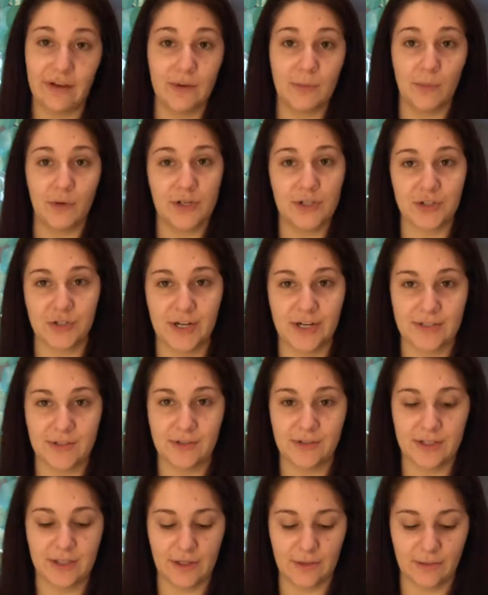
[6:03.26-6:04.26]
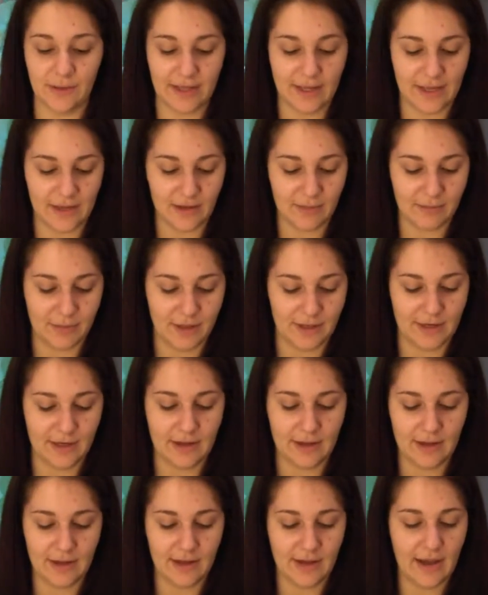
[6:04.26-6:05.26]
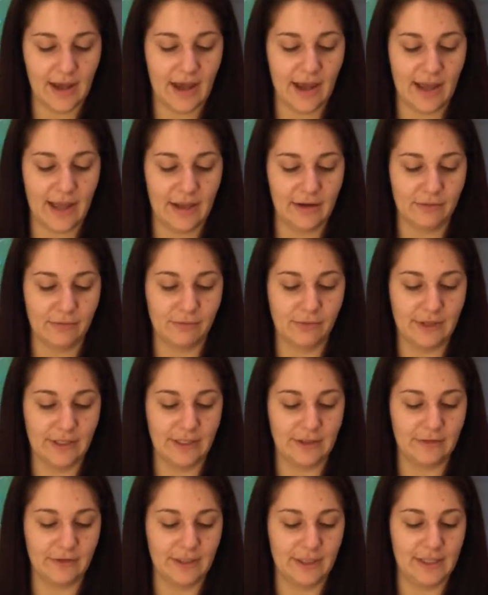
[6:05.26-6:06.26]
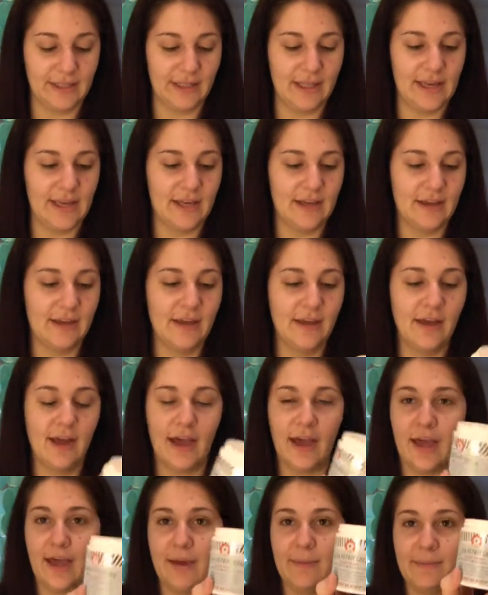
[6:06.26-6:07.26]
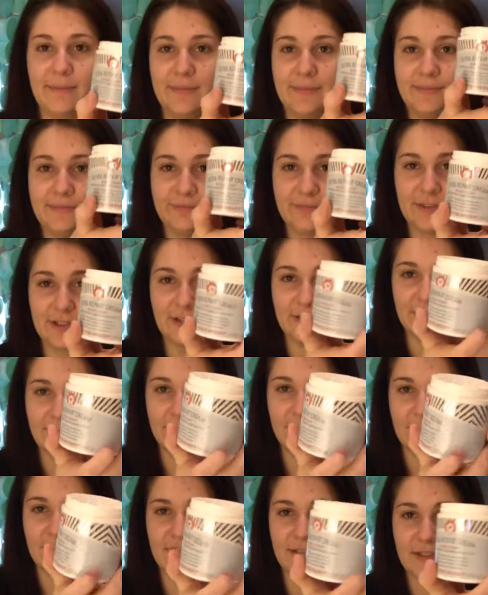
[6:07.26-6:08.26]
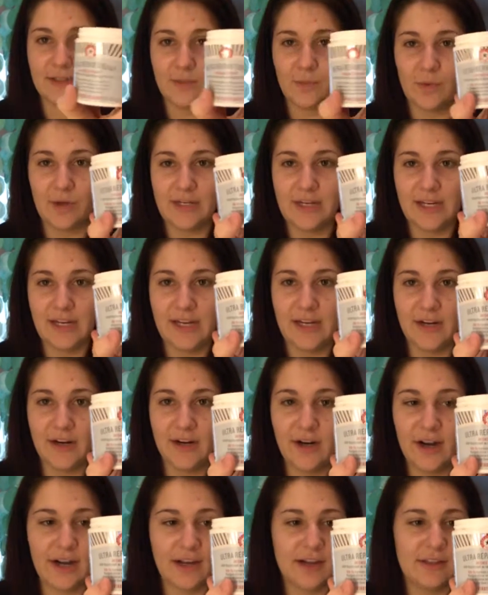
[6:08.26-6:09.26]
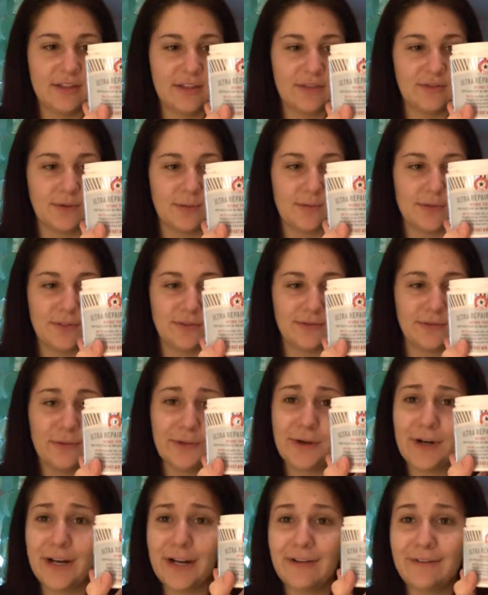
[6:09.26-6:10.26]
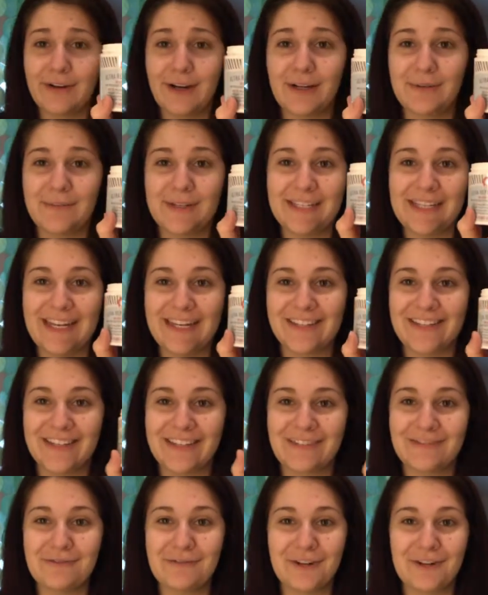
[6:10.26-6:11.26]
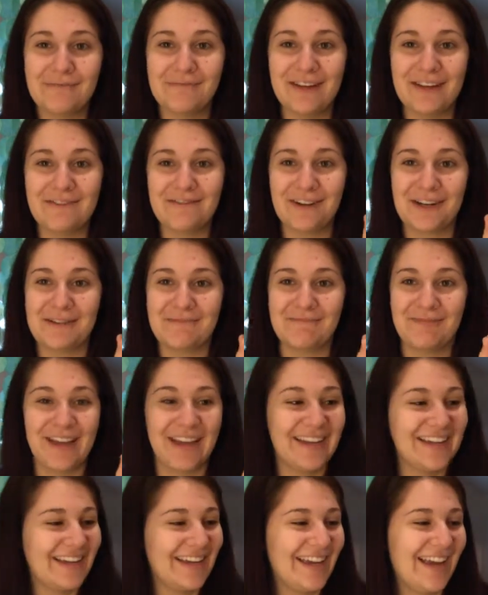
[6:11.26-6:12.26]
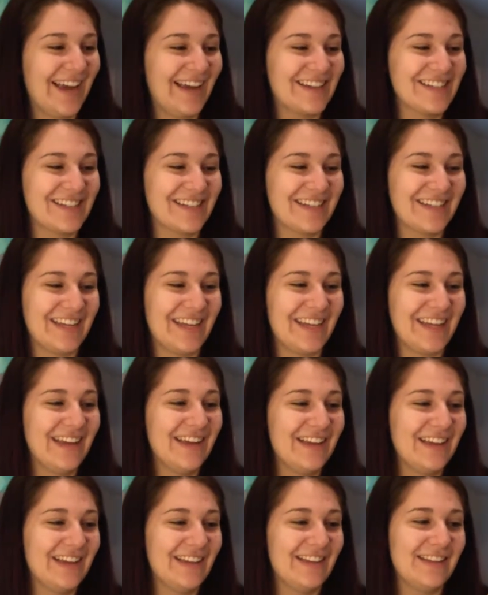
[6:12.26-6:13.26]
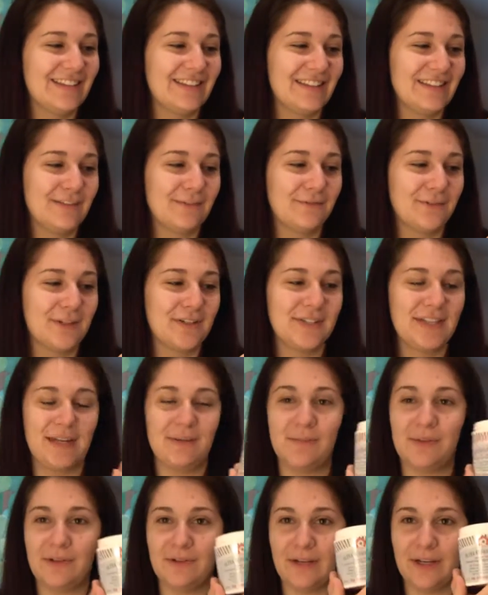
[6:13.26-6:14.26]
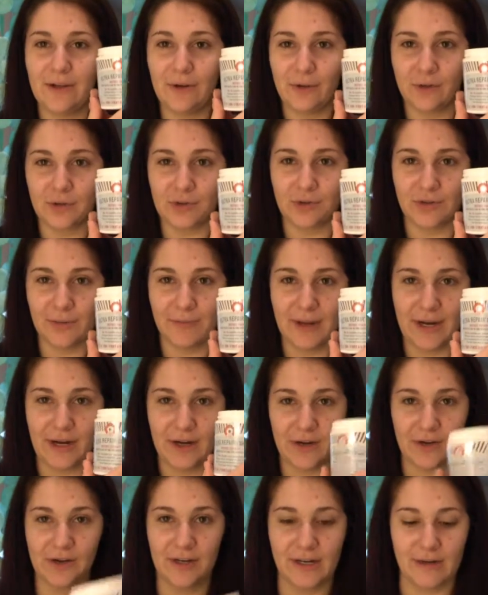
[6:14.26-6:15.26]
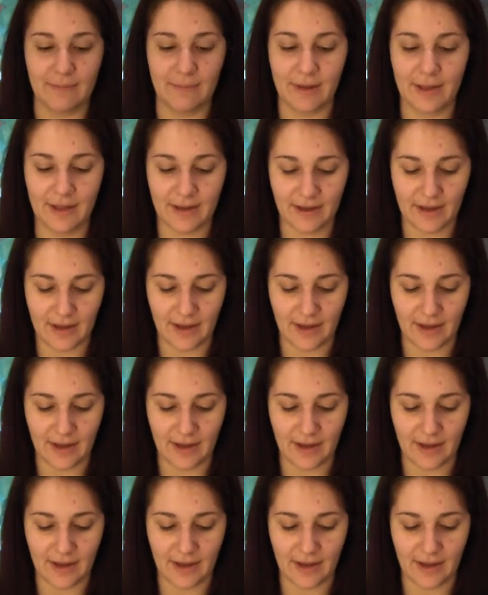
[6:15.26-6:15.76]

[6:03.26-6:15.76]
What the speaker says: found a moisturizer that you like, but I really, really like this one here. I got this from Sephora, recommendation from my friend Becca, actually. This is First Aid Beauty Ultra Repair Cream.